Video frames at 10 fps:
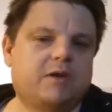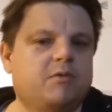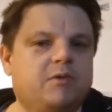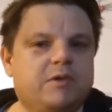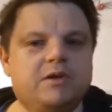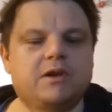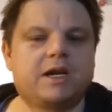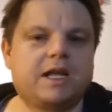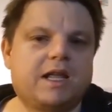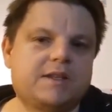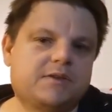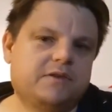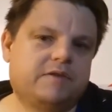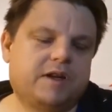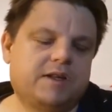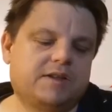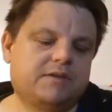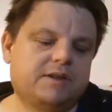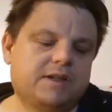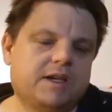Yeah, well, we're not going to get that sort of
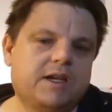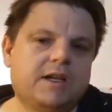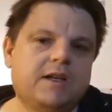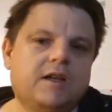answer, is it?